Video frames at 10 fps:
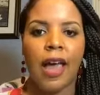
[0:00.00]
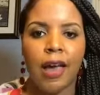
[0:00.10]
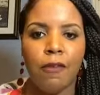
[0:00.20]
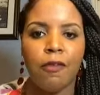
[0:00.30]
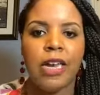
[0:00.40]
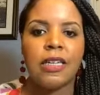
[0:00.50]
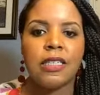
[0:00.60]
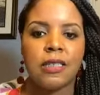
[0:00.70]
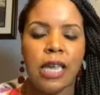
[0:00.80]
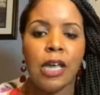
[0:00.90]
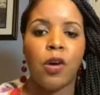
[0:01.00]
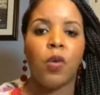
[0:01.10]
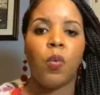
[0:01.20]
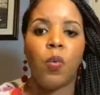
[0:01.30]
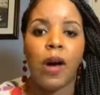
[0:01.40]
every
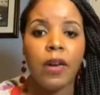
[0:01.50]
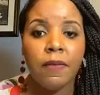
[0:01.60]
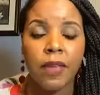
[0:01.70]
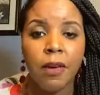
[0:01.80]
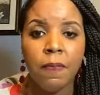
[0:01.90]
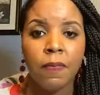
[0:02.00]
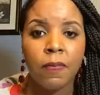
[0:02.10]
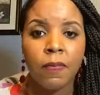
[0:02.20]
single one of them,